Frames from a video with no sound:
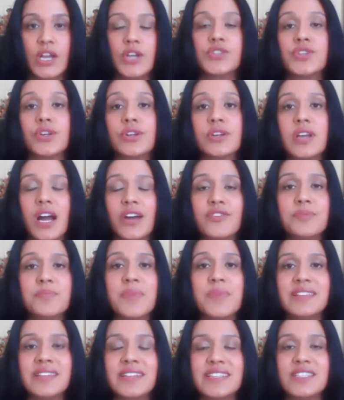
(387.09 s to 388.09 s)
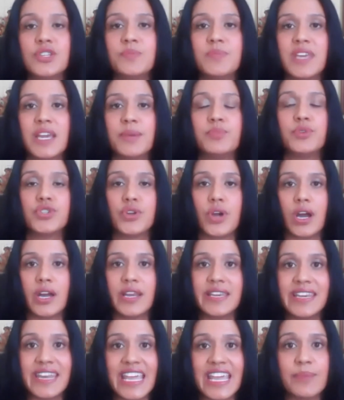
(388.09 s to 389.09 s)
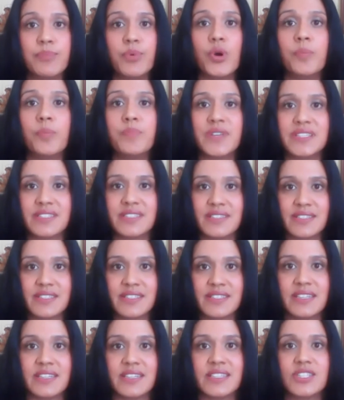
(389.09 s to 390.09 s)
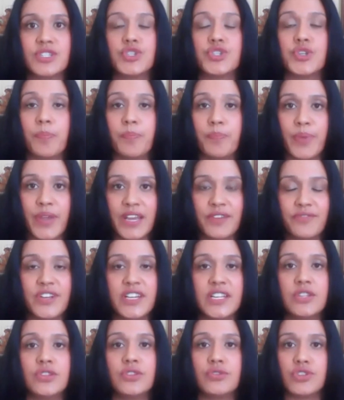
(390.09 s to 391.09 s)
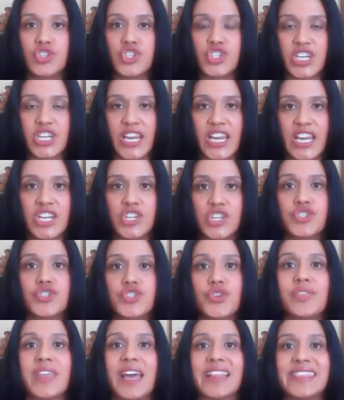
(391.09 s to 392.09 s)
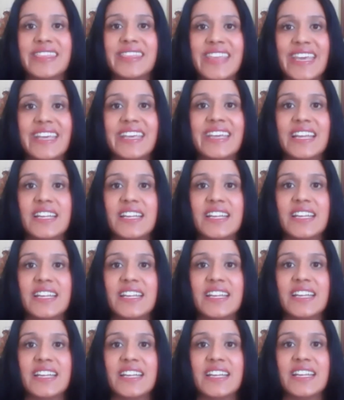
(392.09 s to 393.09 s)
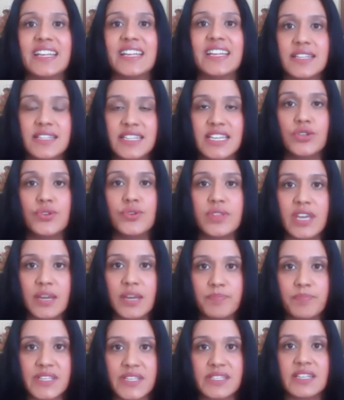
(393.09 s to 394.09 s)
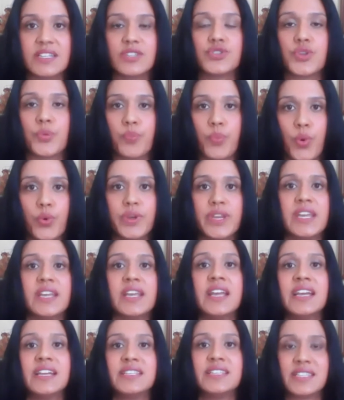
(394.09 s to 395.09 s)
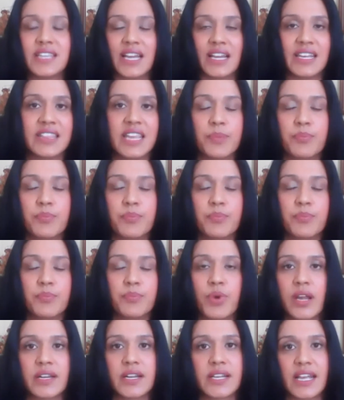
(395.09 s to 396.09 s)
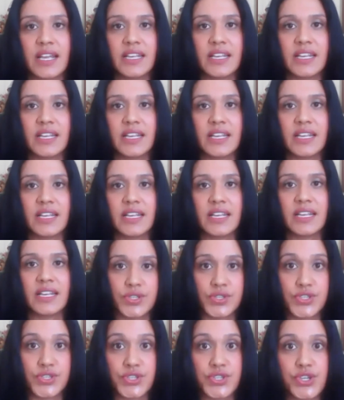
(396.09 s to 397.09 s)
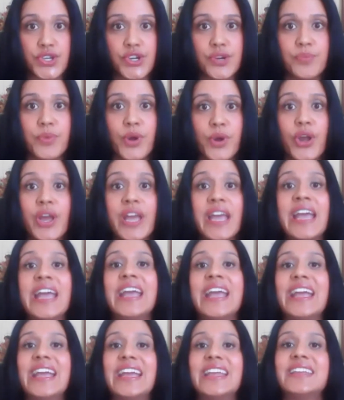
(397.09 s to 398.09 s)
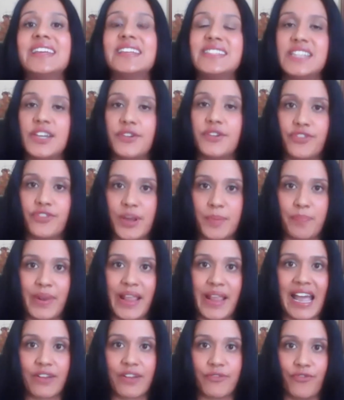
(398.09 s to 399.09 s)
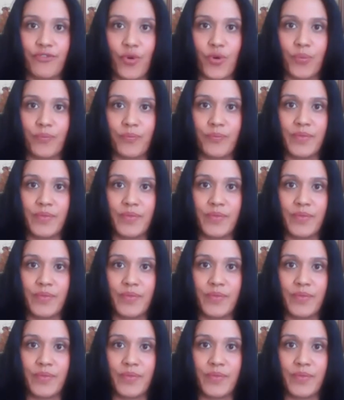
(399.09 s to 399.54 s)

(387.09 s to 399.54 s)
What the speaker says: So government needs to be able to enable businesses to pivot, to change so that they can continue business supporting, selling their product and services to consumer in a different platform.